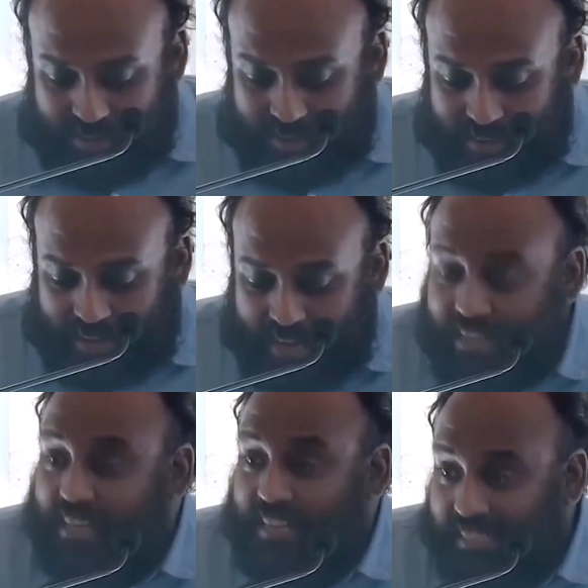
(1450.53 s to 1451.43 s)
And
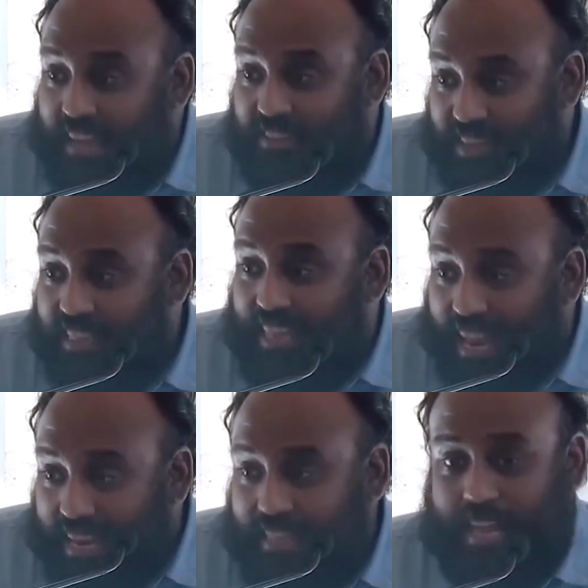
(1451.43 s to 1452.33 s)
he is actually
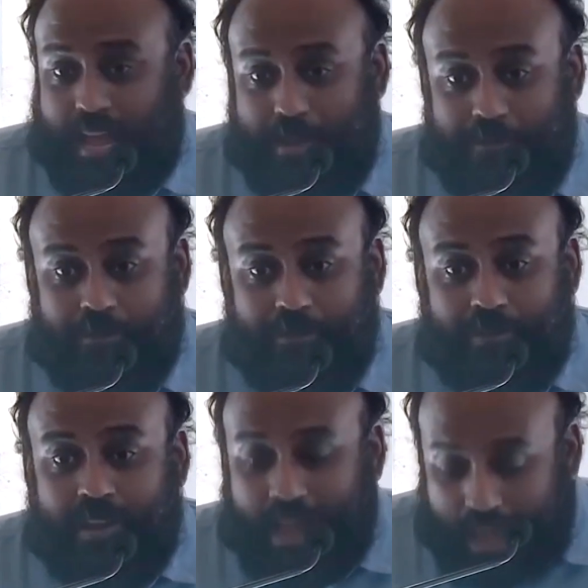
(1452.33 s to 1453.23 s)
telling them,
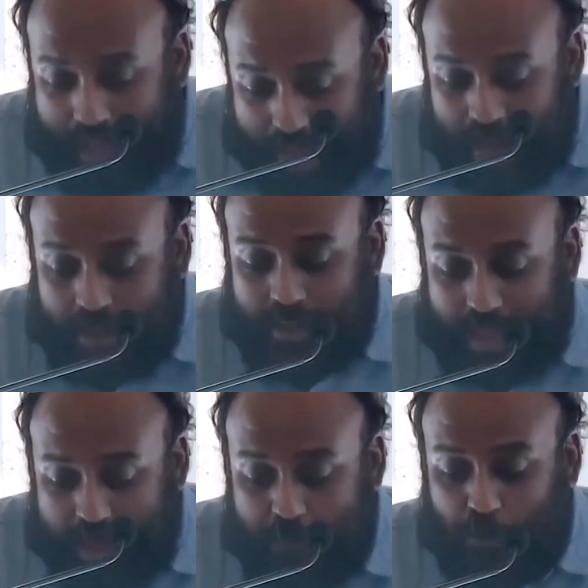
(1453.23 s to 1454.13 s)
I
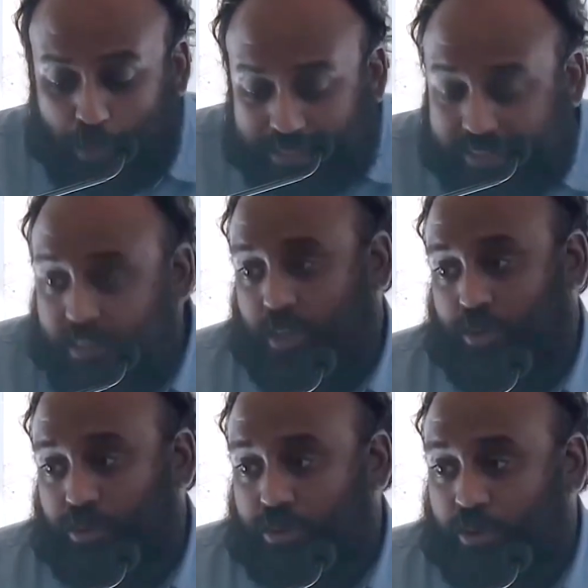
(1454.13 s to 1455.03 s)
am with
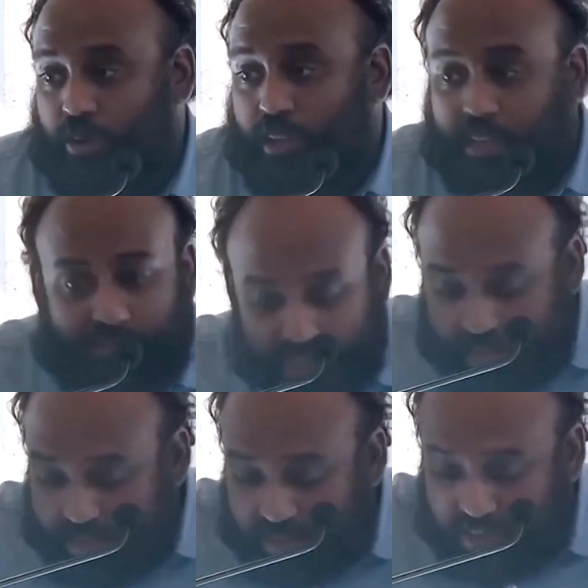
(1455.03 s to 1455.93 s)
you, even
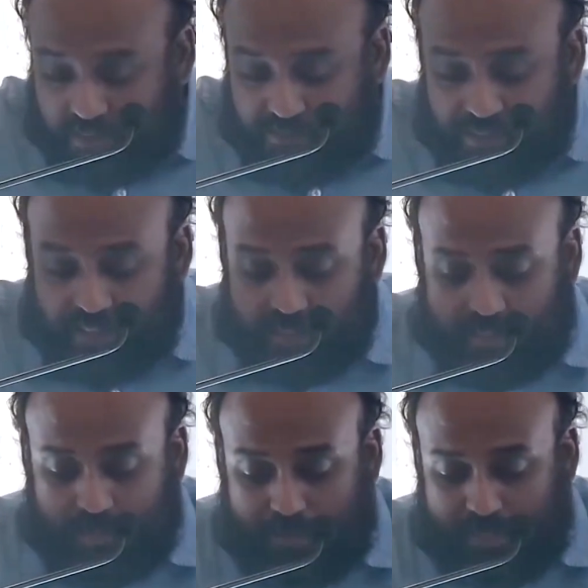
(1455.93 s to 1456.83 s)
as he reveals
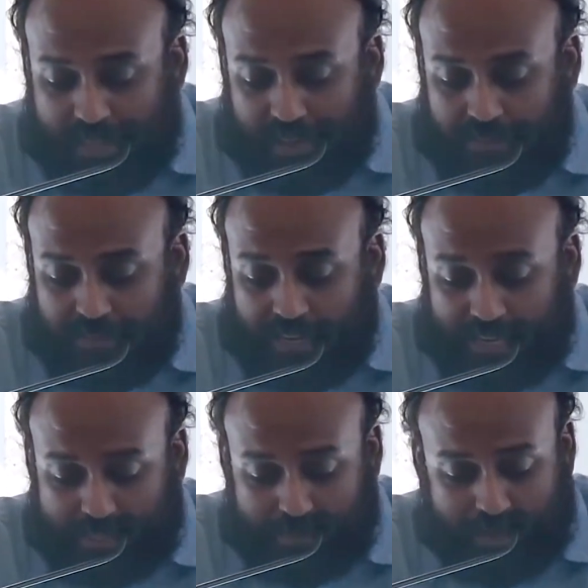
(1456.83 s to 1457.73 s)
himself in
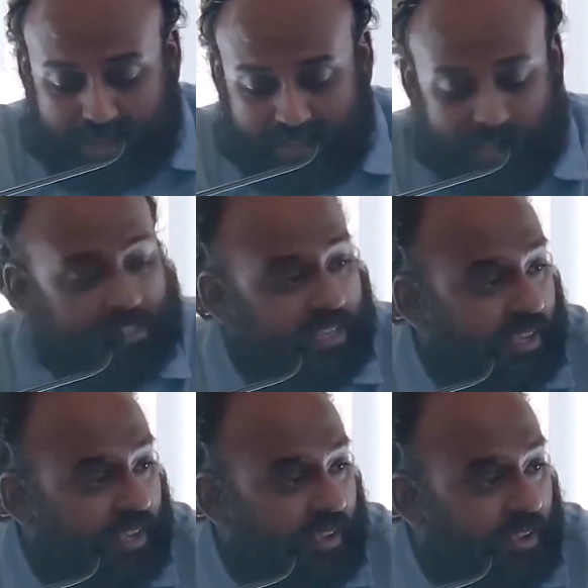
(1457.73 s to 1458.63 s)
his majesty,
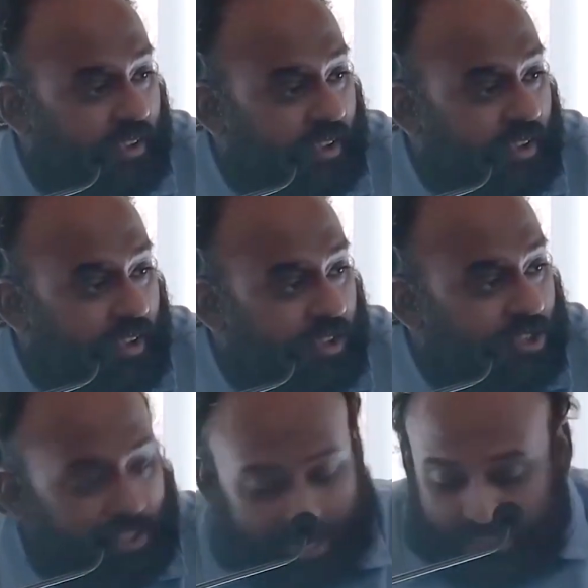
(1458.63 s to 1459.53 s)

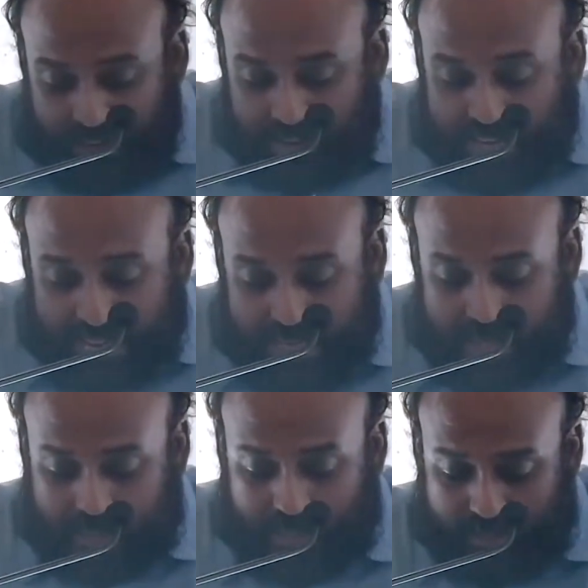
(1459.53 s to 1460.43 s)
so that the
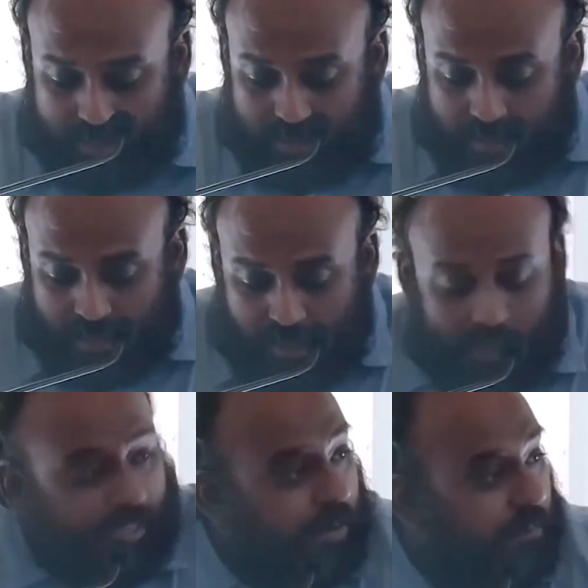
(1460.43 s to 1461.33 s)
readers
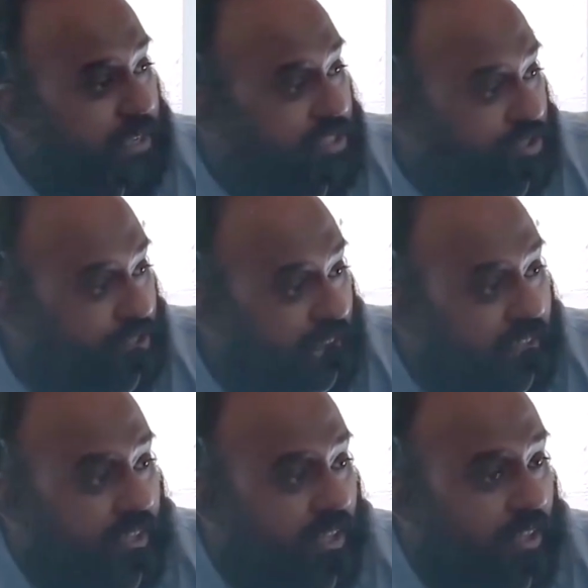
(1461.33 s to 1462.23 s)
can be
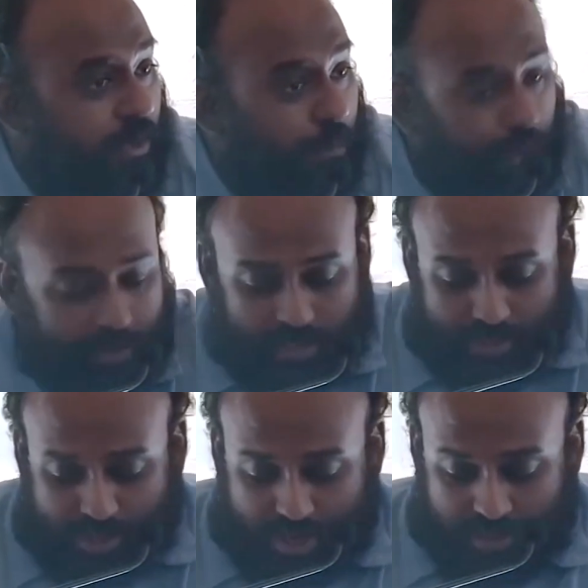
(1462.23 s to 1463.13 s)
strengthened to put their
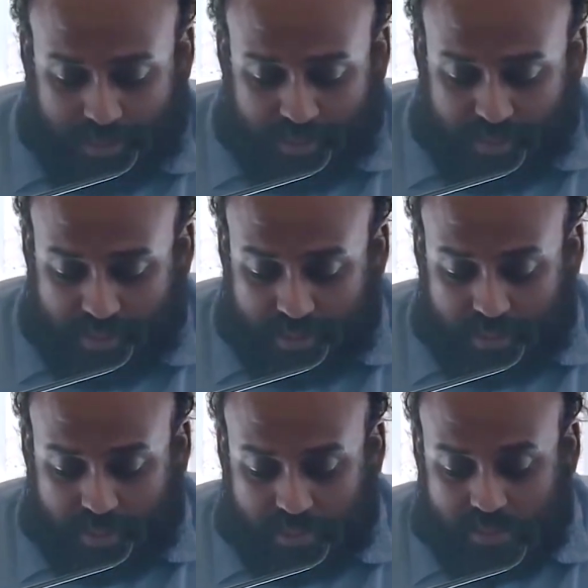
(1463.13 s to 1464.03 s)
trust in
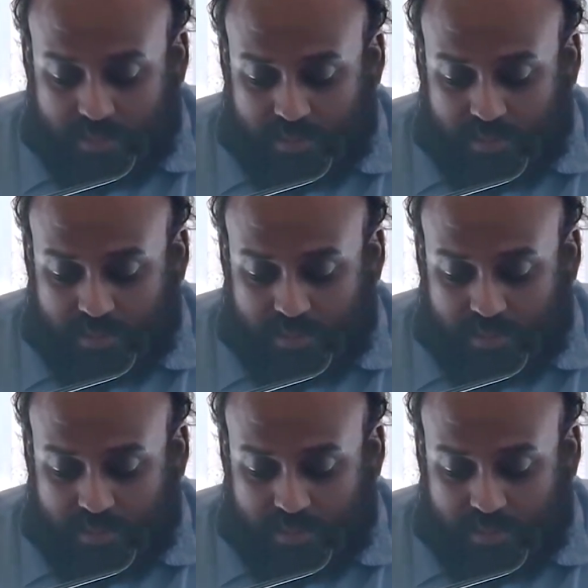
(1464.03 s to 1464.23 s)
Jesus.